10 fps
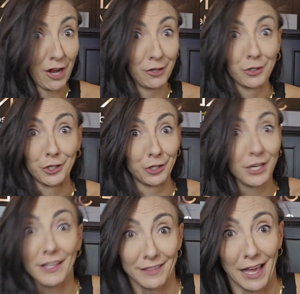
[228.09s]
look
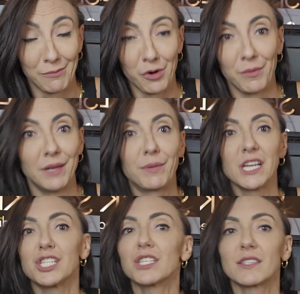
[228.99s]
good at that moment, but
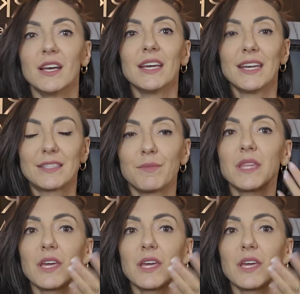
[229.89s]
it's something